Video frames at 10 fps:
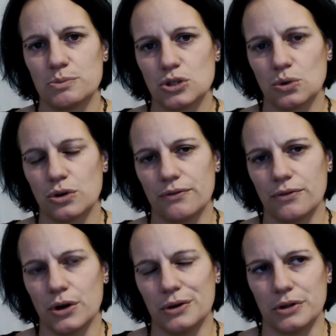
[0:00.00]
sort of
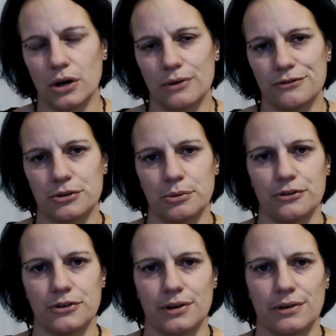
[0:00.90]
uncomfortable
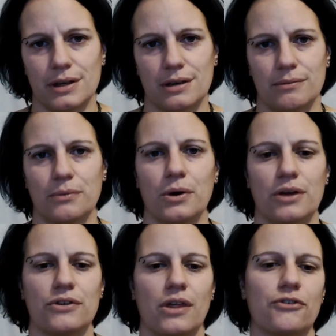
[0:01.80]
feeling,
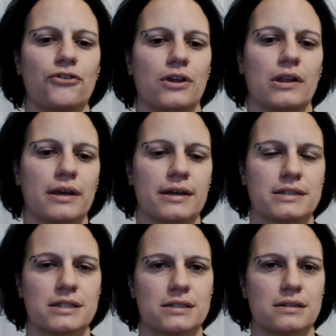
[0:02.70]
whatever that feeling
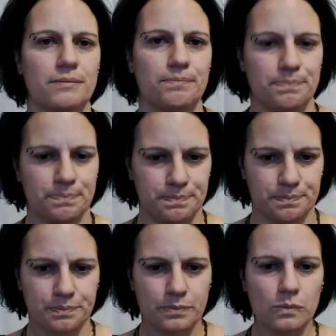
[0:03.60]
is
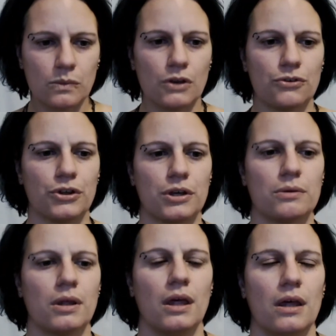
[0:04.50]
for you.
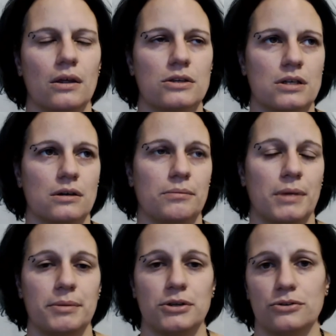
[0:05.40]
So
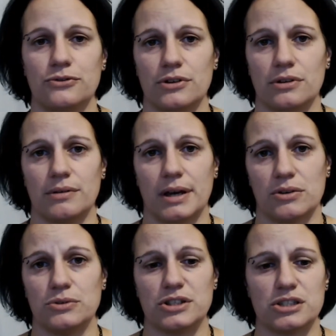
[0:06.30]
maybe you feel like you're
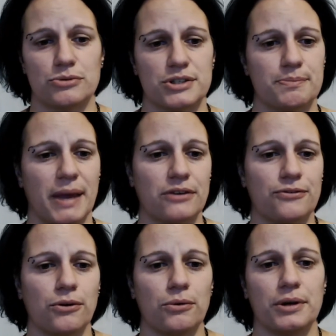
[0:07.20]

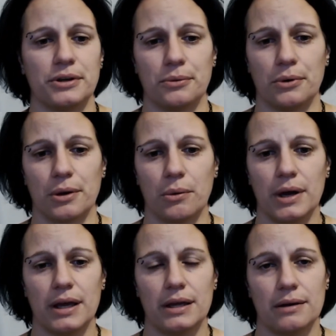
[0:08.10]
disrespectful when you walk
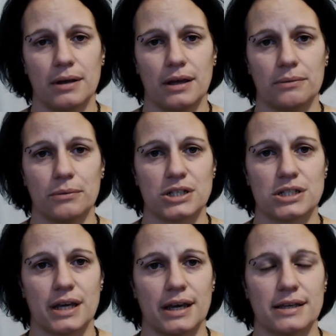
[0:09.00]
away, in which
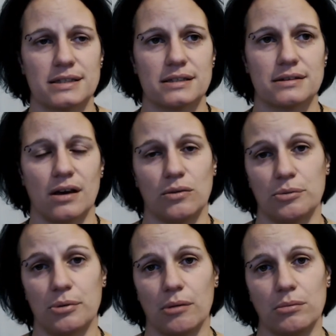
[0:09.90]
case I would
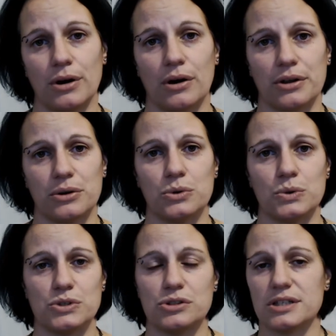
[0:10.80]
probably argue
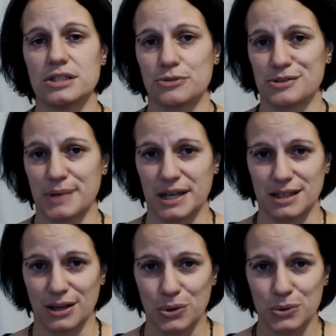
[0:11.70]
who's
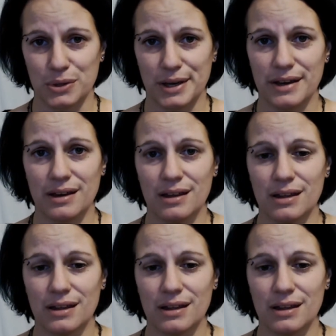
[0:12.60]
disrespecting who here.